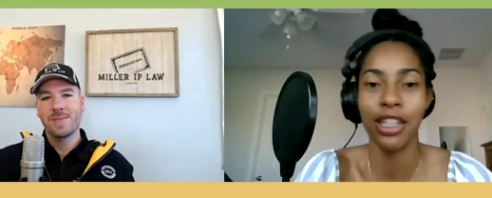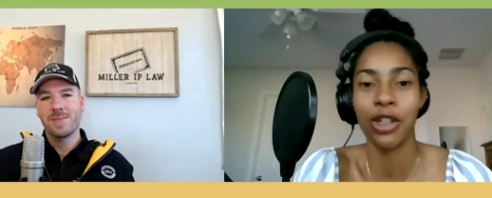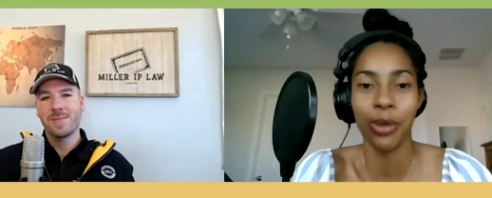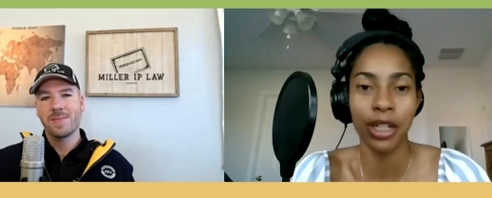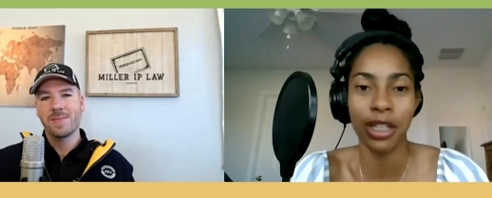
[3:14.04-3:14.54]
Speaker 1: then
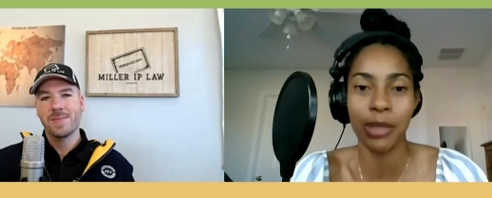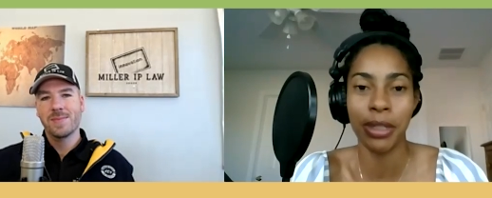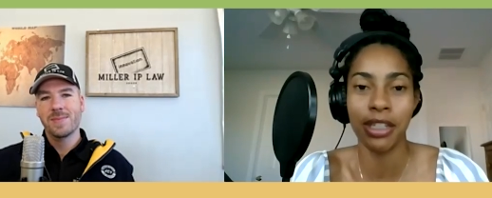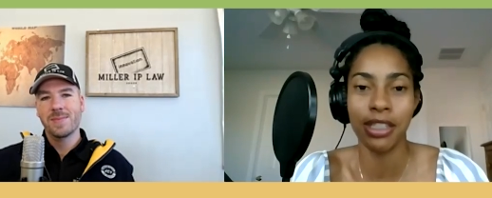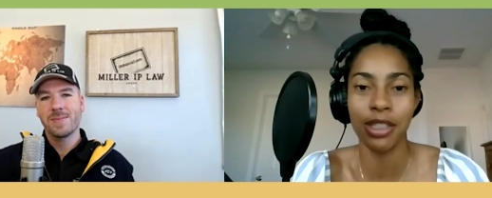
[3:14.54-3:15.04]
career
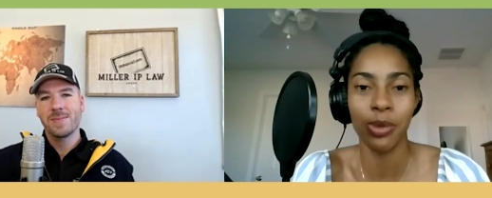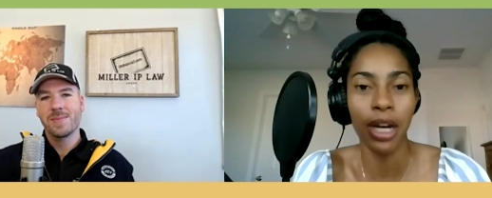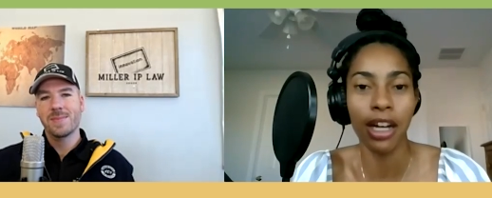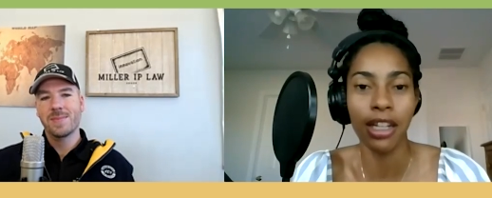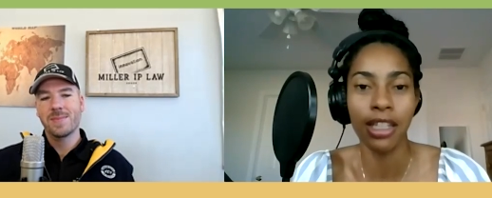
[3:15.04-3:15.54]
experience as
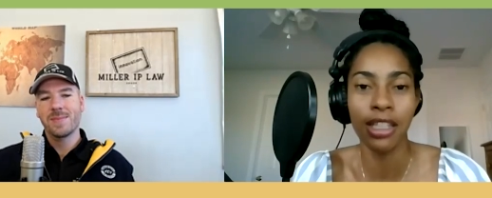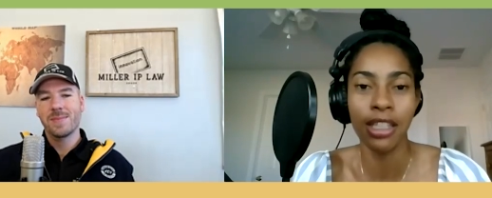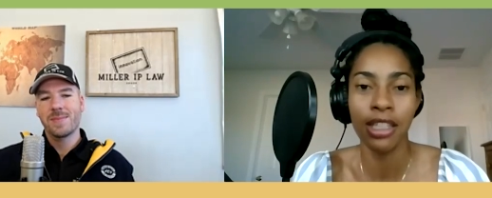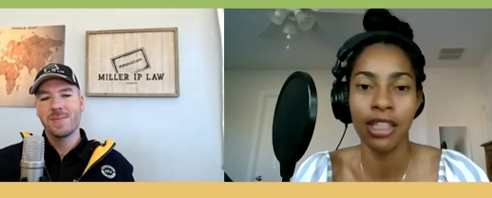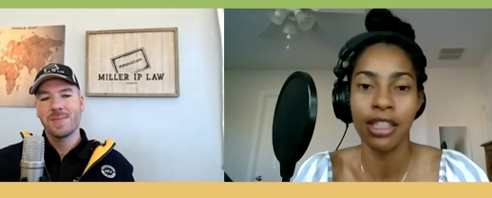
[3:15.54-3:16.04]
well.
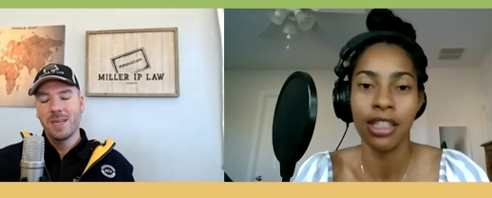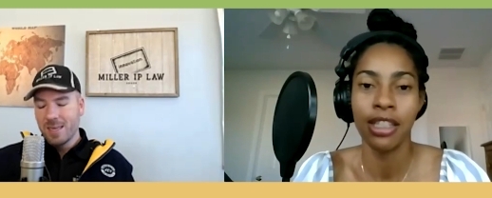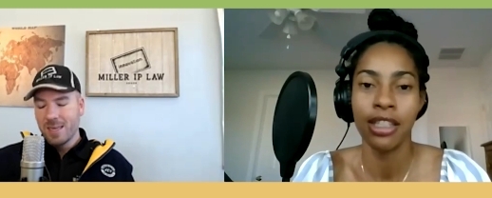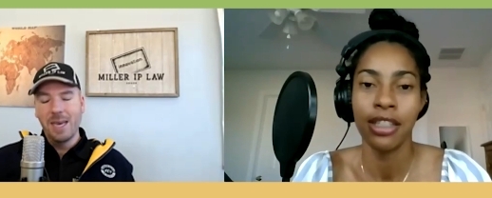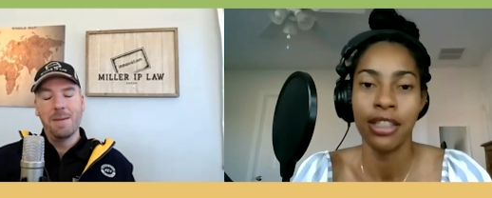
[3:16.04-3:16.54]

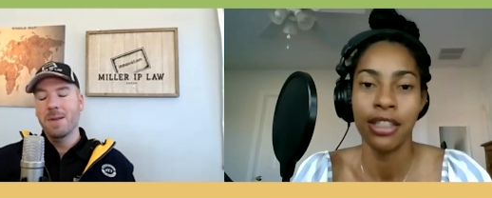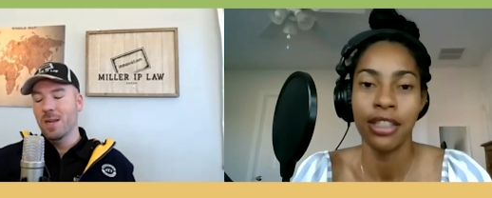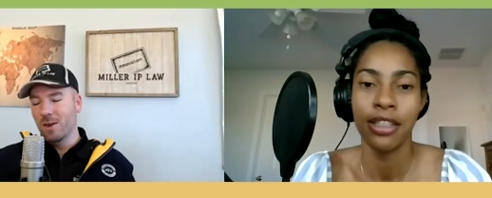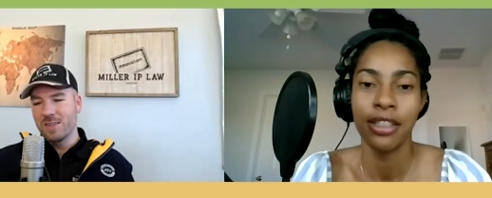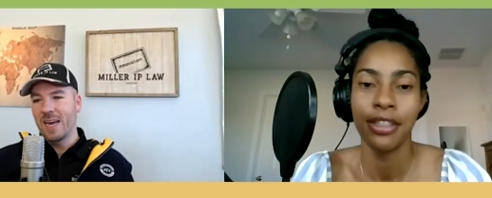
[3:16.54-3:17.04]
Speaker 2: Yep, no,
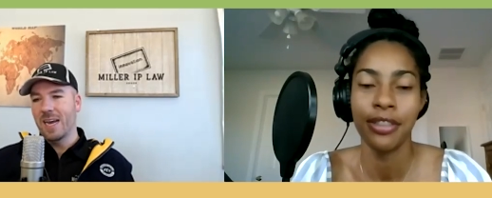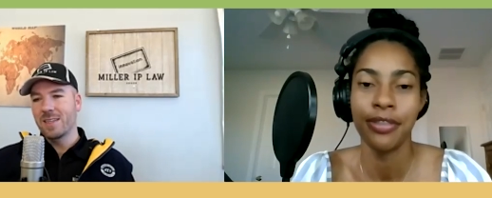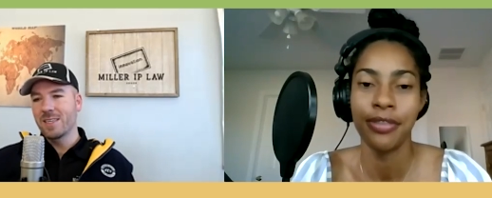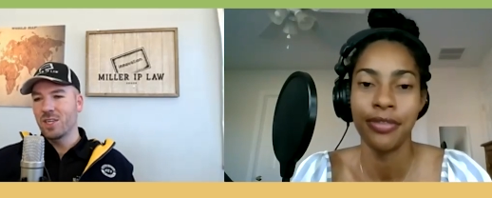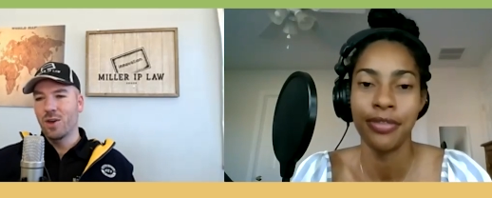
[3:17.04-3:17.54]
exactly.
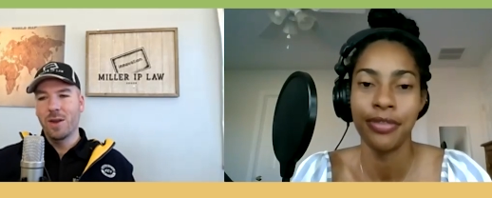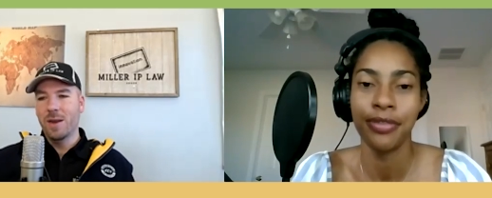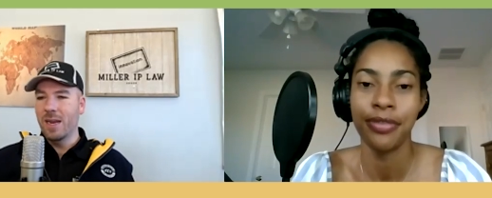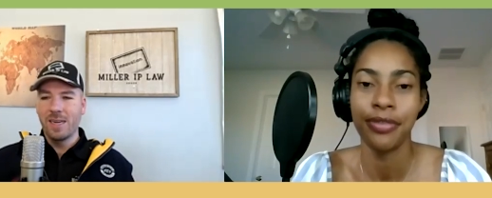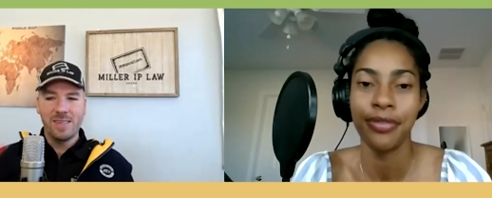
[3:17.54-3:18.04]
So, and, and
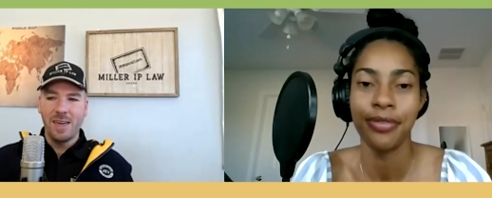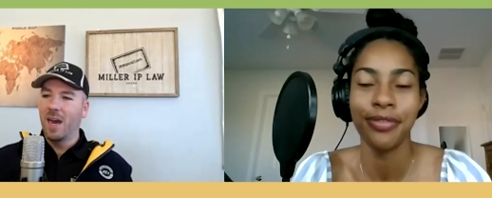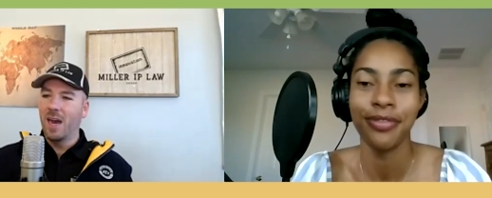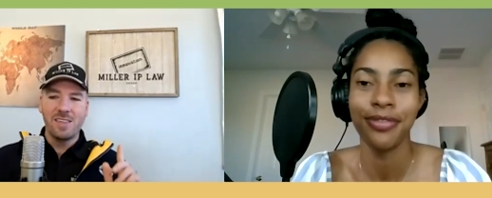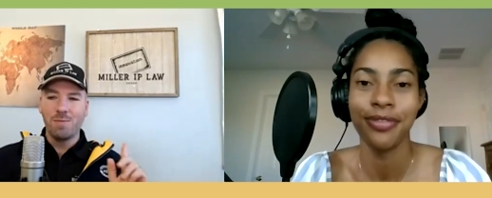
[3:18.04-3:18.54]
I said I
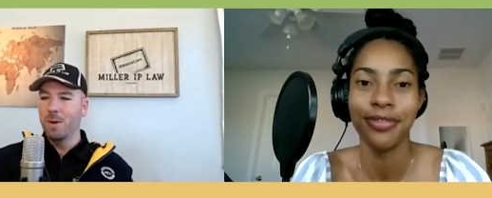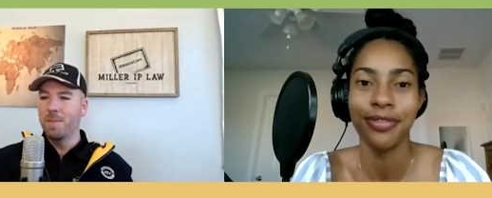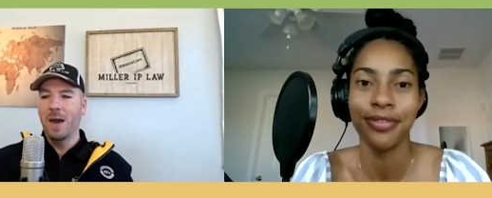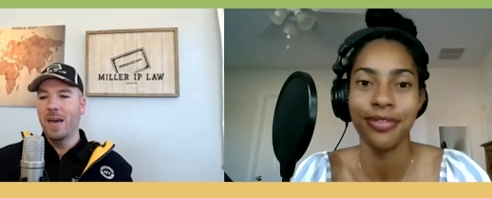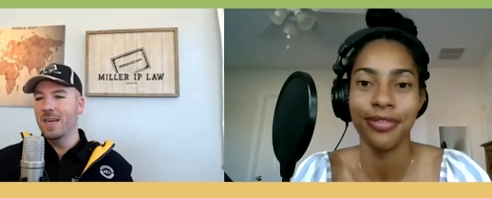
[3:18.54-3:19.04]
split
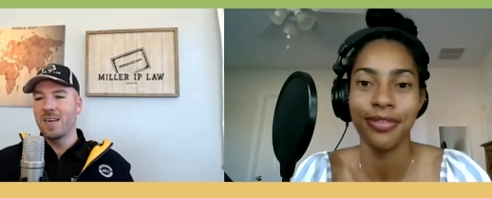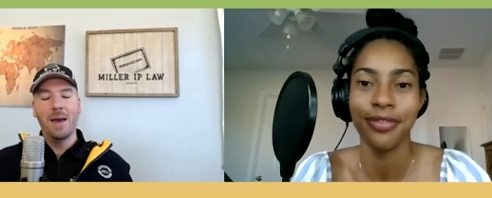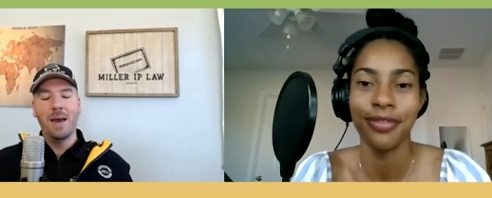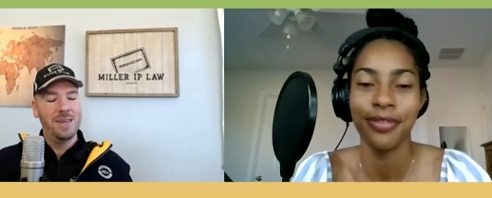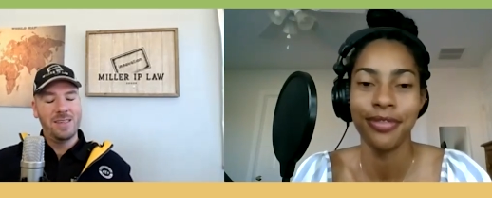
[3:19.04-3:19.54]
my time
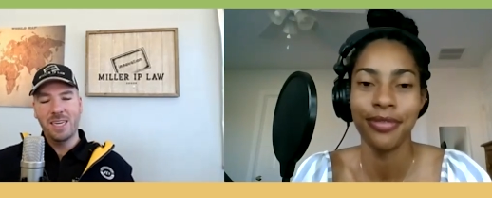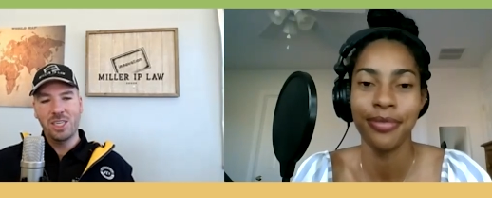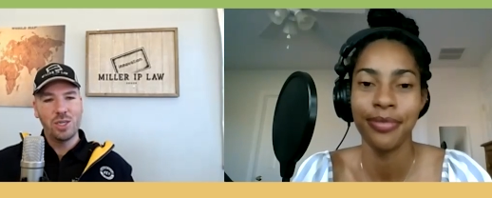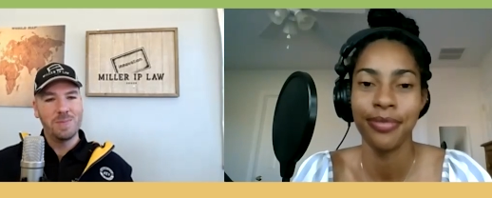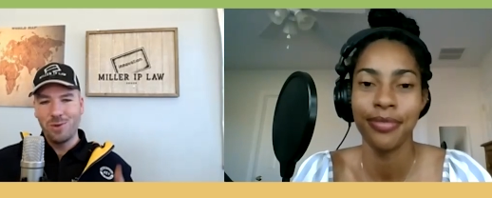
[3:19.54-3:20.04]
and attention
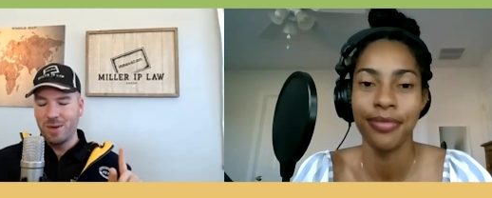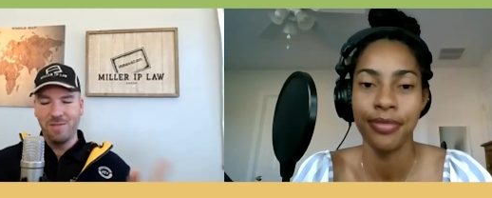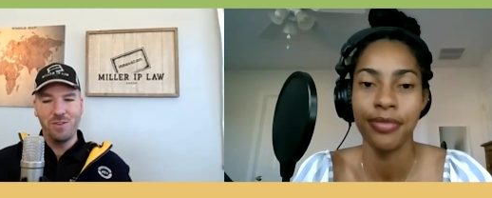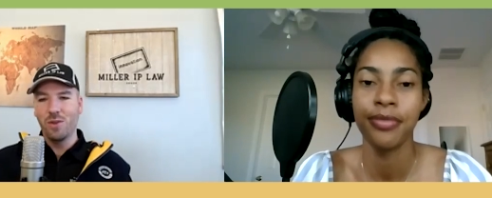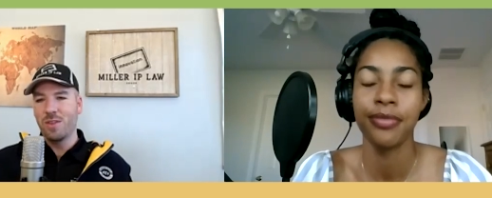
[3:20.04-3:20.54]
between a
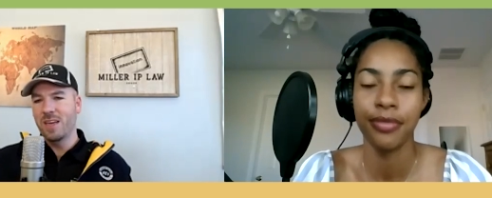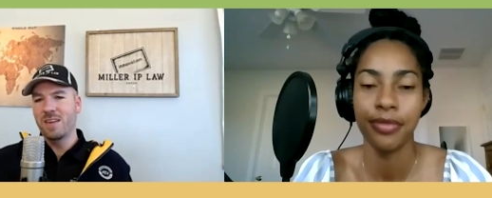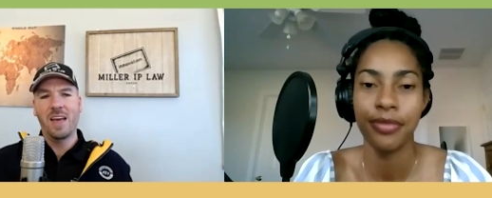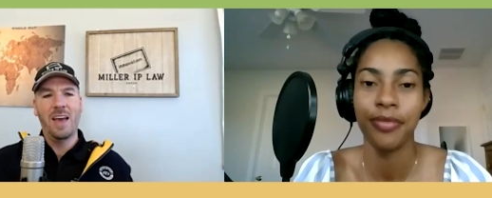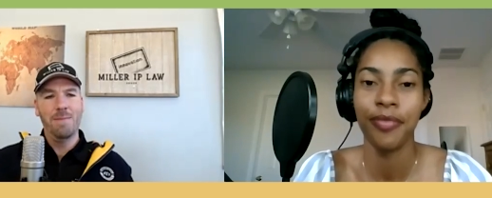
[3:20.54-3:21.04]
few things. I
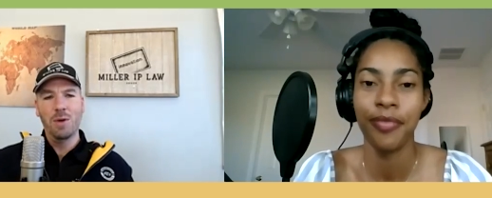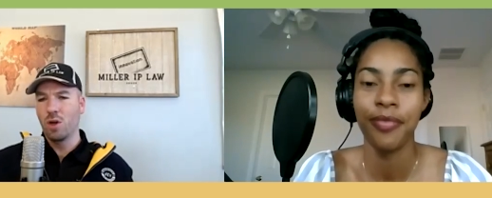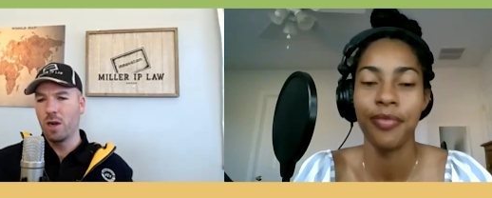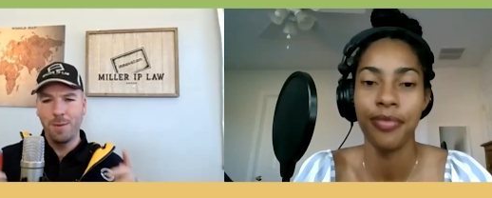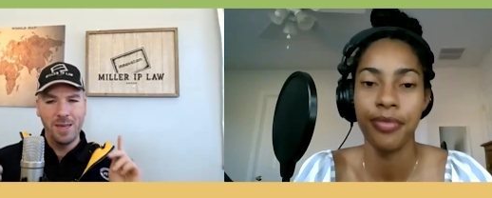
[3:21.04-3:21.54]
have Miller
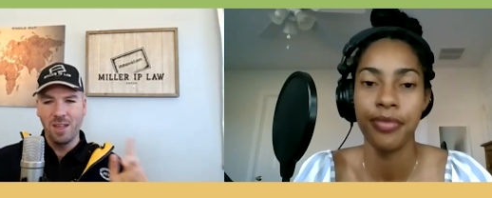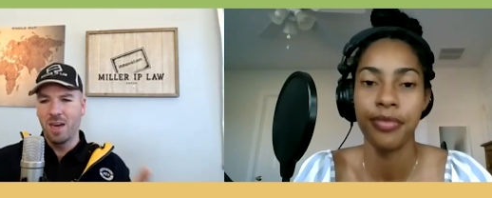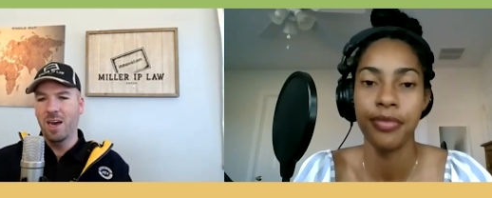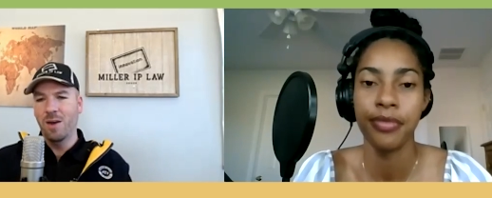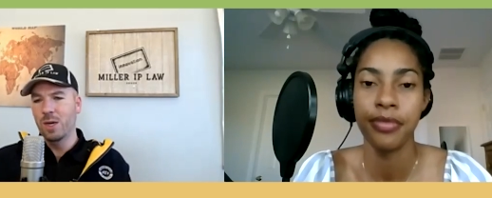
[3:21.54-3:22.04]
IP
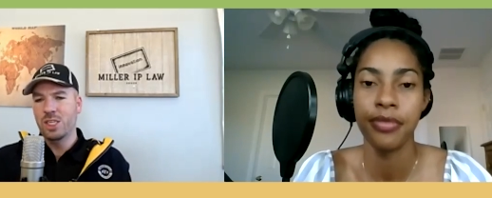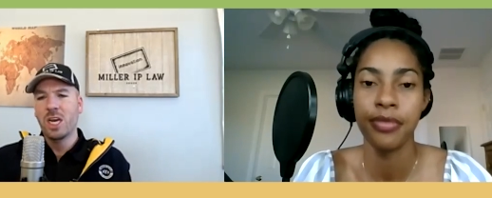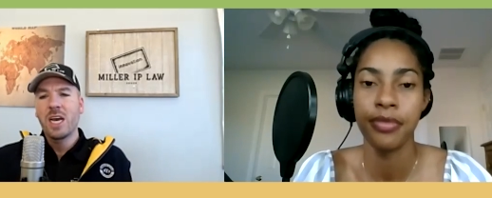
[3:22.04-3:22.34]
Law, which